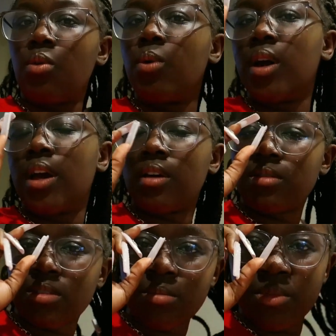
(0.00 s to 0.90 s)
what
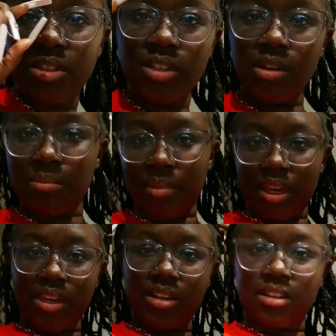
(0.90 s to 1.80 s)
else I'm really gonna
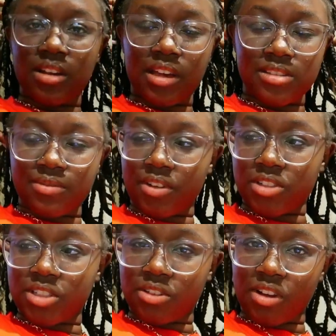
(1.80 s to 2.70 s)
make as of
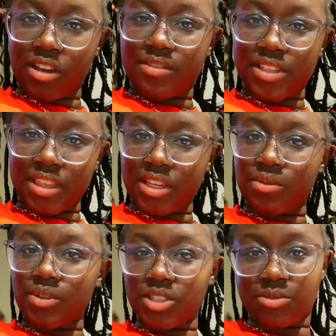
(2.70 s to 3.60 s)
arts and crafts? I think
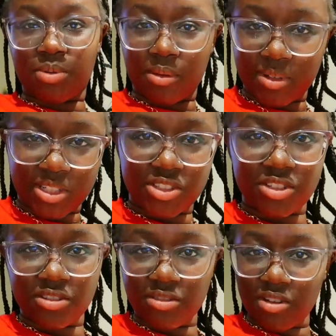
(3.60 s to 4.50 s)
we're just probably gonna
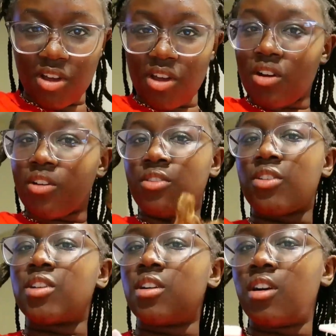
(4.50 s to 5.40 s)
chill
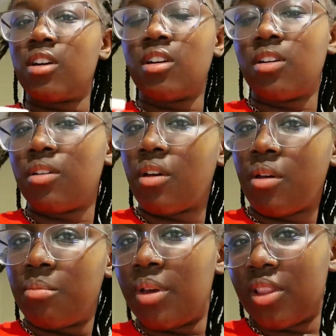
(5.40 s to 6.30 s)
for a
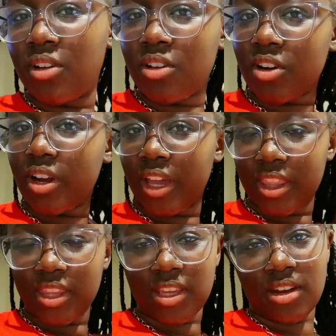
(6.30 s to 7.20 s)
bit longer
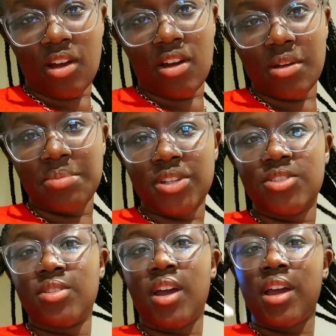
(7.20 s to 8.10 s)
and then I'll update
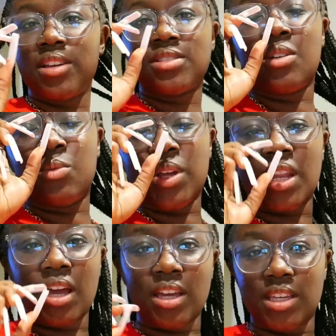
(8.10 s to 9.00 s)
you guys when
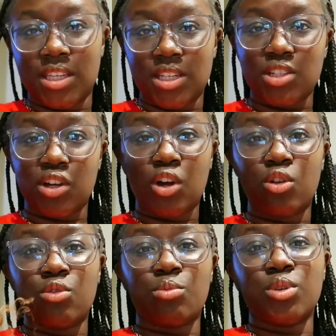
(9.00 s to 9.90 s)
I get
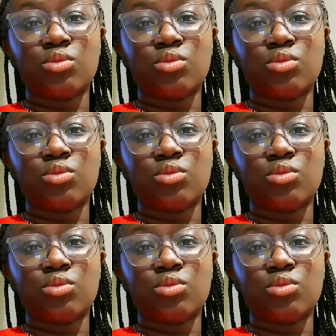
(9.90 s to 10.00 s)
home.